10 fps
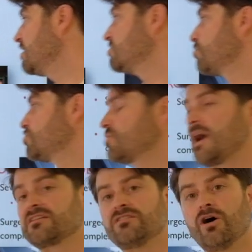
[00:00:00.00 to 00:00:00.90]
is
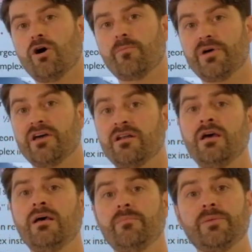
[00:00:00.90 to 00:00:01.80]
retracted open.
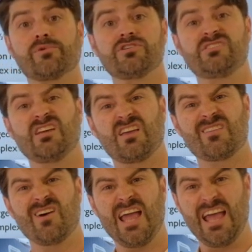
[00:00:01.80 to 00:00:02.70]
People are sticking
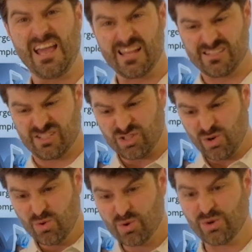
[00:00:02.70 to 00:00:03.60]
their hands and
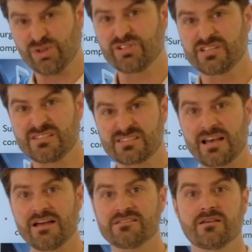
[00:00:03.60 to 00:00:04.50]
tools
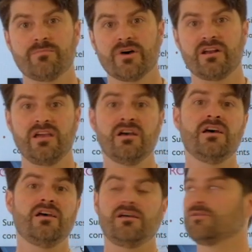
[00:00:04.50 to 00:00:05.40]
inside somebody
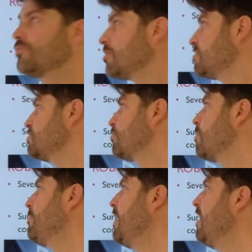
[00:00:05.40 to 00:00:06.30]
in order to
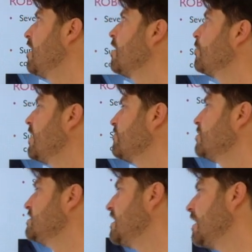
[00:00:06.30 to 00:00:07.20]
repair whatever
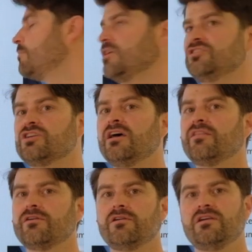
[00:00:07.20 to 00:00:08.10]
damage
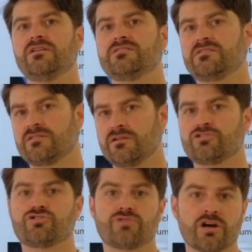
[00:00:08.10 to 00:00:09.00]
there is to their
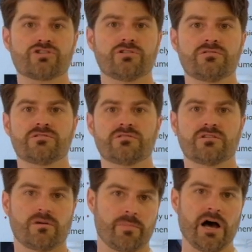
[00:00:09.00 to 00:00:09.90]
structures,
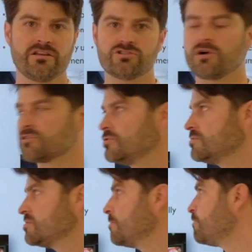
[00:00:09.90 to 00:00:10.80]
to their body structures.